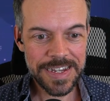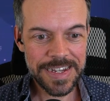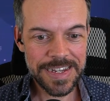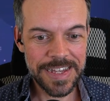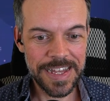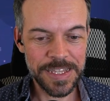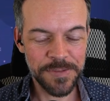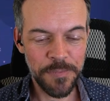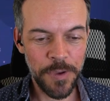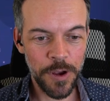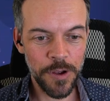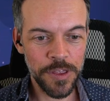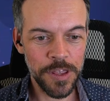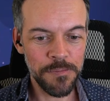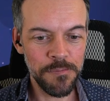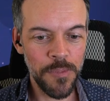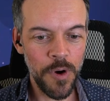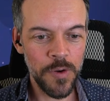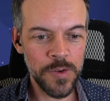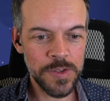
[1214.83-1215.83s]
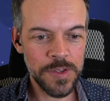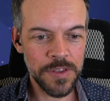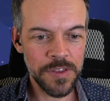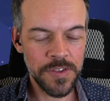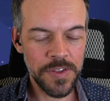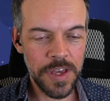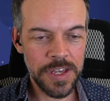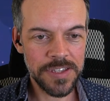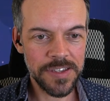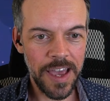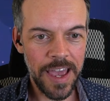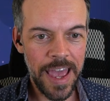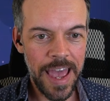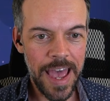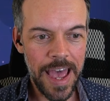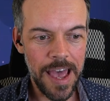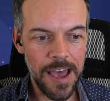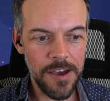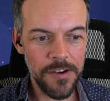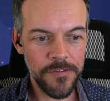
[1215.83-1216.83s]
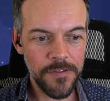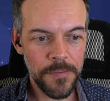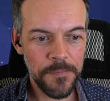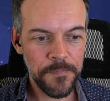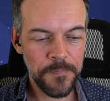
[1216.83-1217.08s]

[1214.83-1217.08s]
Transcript: That's bigger than most of the things I have.